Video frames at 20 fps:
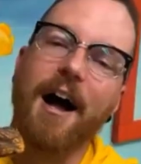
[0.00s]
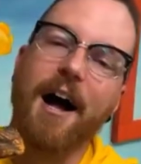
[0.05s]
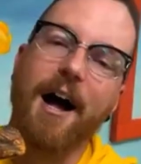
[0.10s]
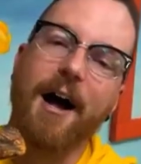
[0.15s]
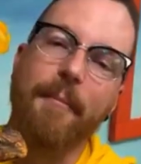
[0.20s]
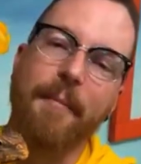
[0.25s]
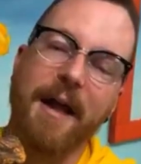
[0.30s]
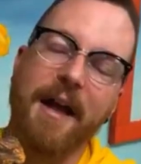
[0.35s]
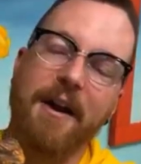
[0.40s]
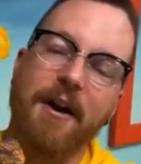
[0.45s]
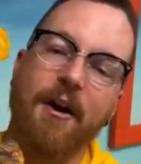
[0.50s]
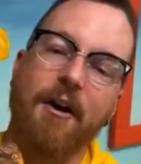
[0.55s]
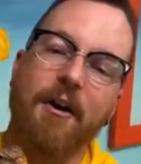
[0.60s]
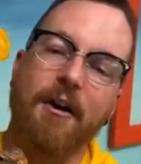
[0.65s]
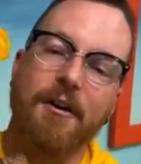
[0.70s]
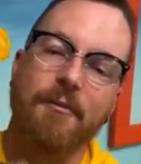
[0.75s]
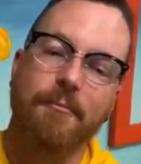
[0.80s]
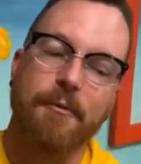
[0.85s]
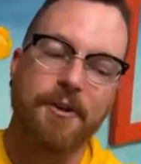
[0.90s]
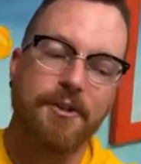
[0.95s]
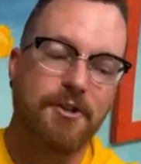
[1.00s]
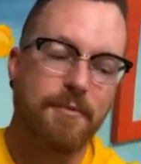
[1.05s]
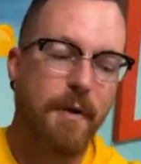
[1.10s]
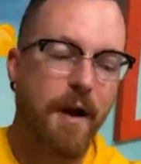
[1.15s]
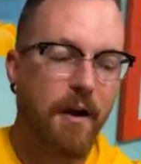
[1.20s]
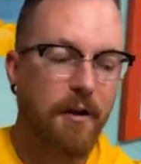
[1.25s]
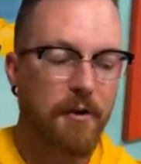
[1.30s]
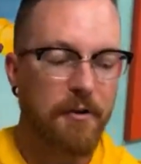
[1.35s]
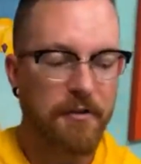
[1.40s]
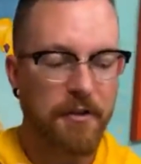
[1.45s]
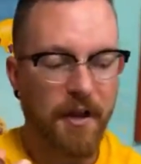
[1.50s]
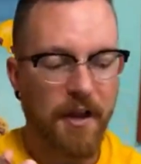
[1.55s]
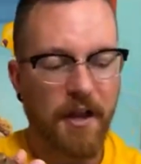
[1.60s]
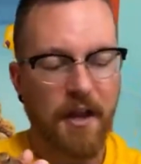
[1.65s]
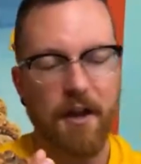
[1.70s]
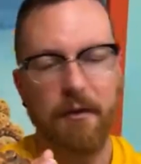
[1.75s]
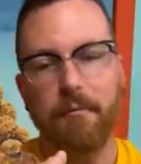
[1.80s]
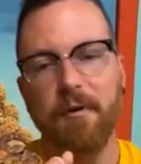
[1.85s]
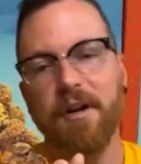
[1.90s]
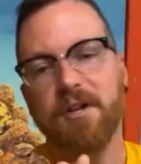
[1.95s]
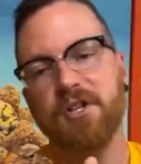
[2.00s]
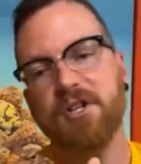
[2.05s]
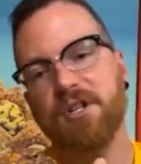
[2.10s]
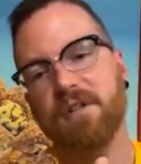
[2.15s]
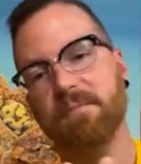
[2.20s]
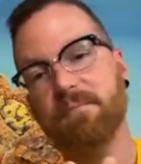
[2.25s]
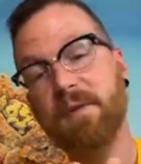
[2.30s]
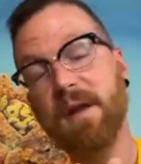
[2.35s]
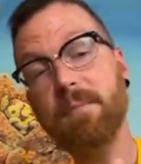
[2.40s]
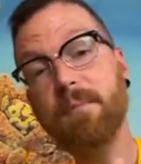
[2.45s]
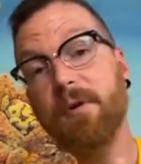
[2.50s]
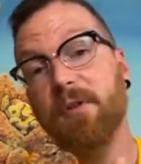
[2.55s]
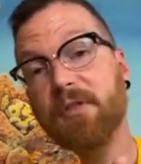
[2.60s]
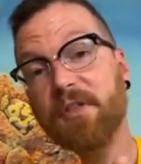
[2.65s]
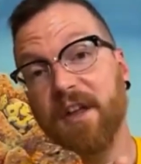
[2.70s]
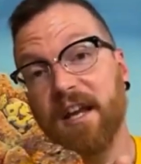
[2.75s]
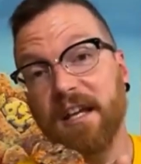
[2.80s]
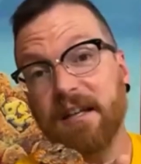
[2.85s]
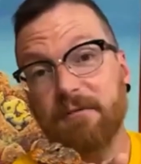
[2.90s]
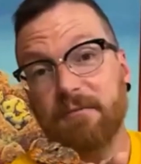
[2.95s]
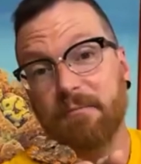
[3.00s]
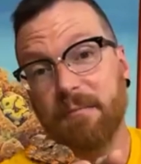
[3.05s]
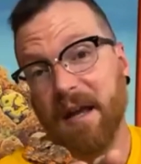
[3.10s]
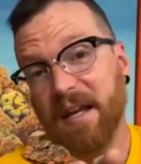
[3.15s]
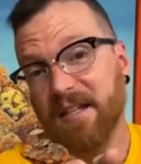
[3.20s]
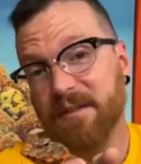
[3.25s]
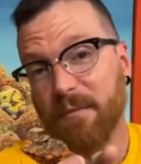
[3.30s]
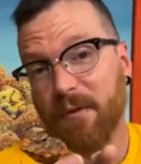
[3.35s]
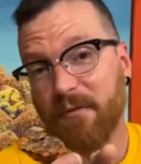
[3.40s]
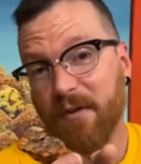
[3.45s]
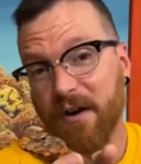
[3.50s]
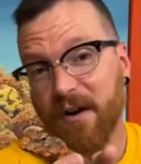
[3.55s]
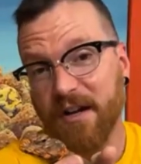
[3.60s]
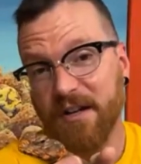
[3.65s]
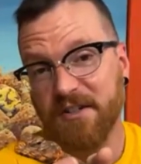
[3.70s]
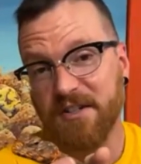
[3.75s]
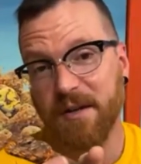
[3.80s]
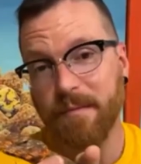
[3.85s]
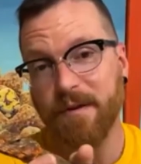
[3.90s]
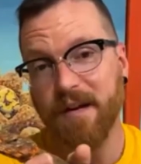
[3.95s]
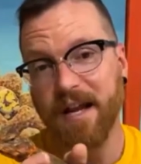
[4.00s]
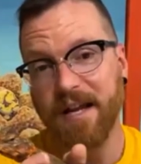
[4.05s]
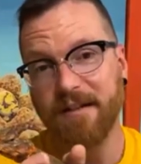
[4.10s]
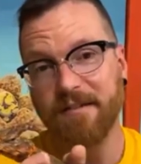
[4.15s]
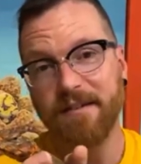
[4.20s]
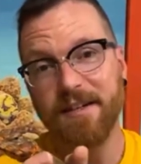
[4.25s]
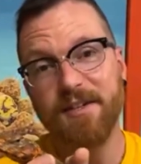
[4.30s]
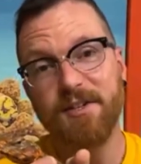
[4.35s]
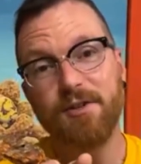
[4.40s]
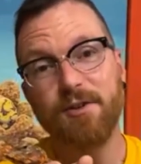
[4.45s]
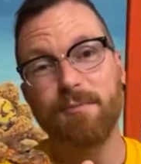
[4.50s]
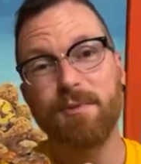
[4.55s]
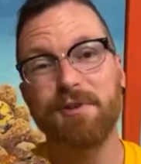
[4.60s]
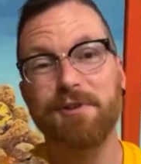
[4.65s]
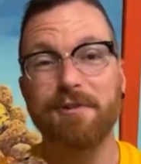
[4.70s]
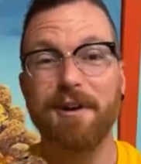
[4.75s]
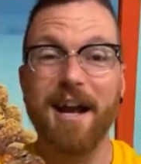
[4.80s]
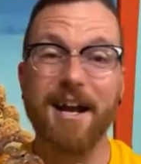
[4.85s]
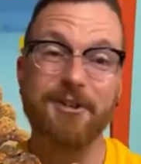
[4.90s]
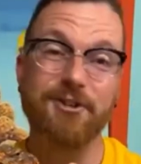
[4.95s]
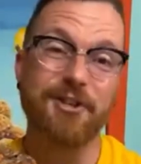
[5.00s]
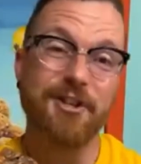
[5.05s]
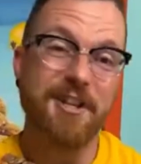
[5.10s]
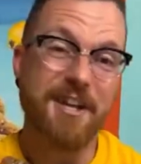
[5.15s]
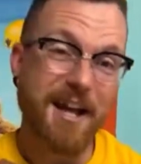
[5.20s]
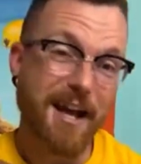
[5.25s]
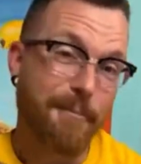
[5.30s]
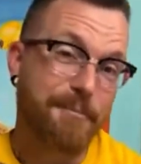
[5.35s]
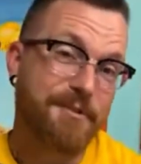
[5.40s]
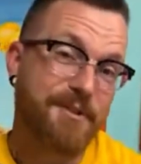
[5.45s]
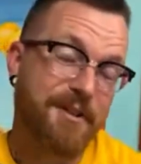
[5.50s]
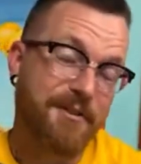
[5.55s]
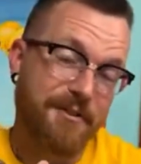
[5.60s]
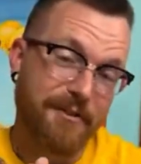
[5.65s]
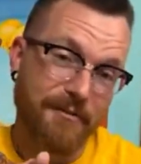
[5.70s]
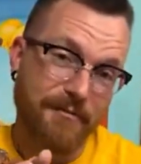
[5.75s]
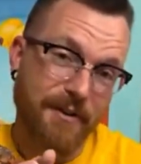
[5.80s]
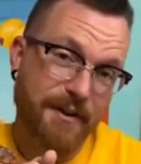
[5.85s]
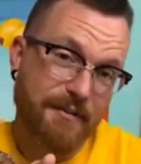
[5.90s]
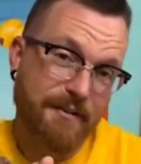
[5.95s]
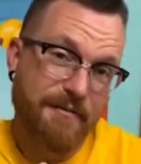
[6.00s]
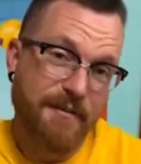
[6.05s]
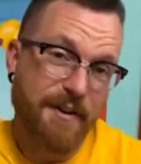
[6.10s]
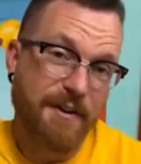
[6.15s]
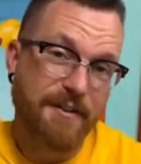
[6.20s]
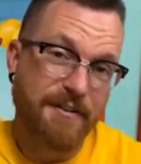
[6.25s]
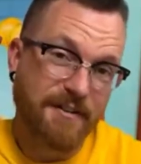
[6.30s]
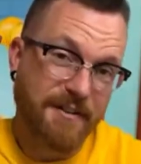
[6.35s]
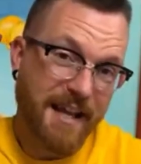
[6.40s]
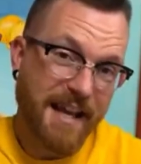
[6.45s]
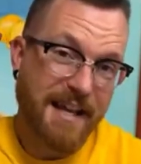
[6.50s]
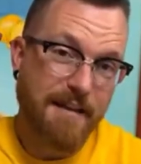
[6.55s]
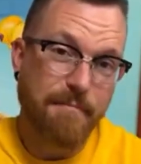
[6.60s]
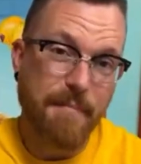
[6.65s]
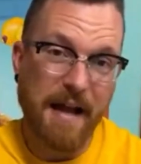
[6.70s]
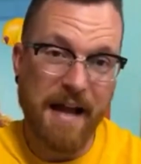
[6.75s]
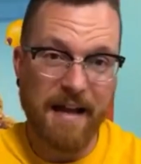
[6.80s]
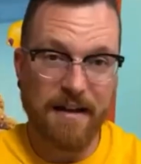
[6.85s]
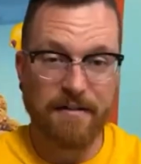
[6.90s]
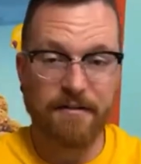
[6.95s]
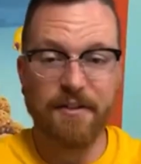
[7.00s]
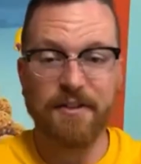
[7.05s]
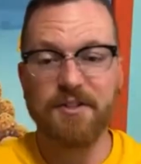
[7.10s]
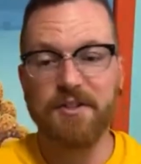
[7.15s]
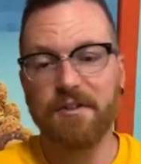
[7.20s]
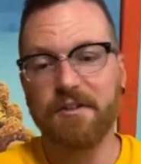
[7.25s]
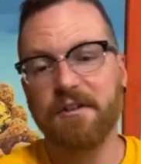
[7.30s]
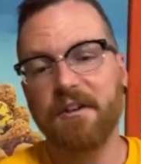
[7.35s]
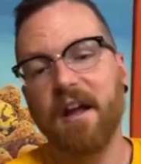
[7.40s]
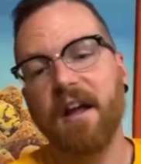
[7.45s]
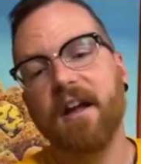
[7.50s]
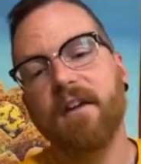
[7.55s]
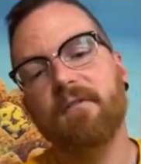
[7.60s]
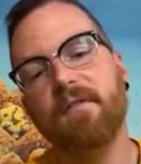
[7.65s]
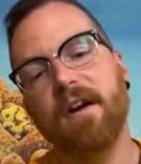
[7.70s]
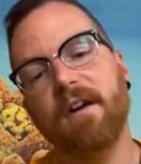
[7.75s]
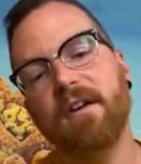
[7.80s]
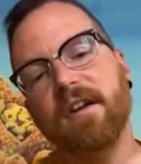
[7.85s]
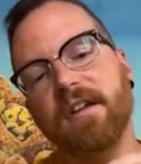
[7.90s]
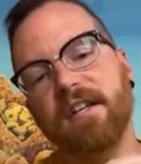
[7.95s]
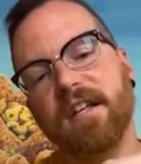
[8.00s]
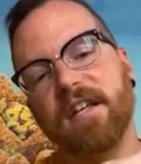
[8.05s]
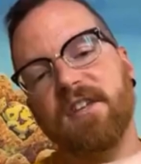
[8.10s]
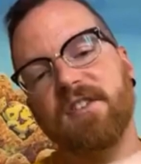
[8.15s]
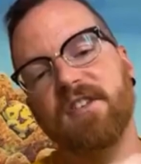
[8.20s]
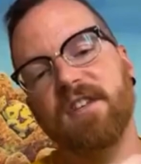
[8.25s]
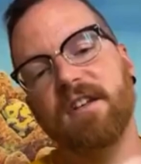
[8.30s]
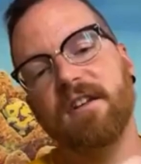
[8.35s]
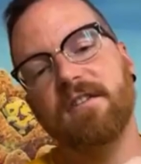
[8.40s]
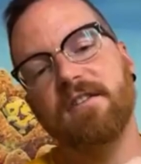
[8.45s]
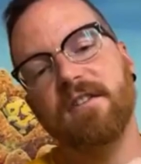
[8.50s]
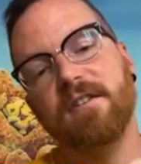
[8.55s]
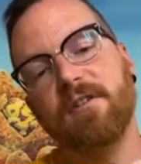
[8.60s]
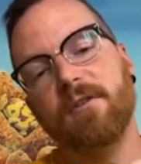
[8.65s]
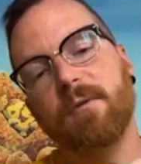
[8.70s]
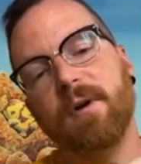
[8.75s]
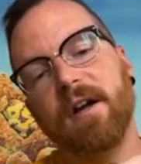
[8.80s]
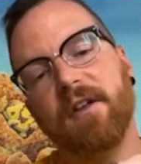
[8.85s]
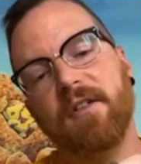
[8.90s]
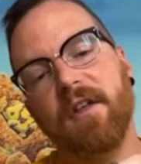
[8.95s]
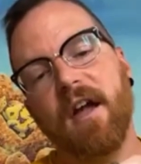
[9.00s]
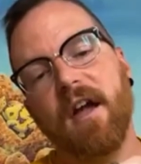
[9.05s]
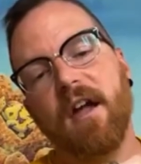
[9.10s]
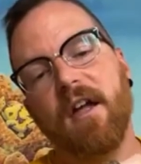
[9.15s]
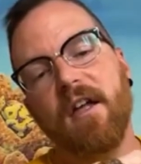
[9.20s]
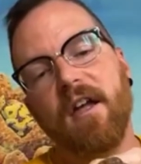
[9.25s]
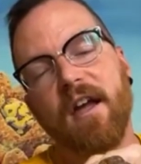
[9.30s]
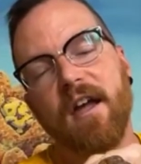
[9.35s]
and a hard ridged mouth, which people think makes him a very intimidating lizard, but they're actually the opposite. They're very laid back lizard, very easy to deal with.